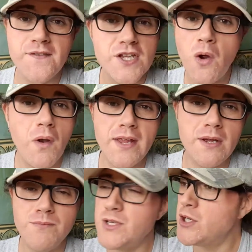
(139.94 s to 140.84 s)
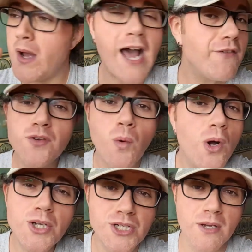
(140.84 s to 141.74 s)
If you don't like them, you don't have to
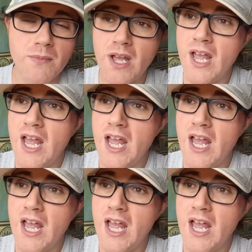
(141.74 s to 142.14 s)
watch them.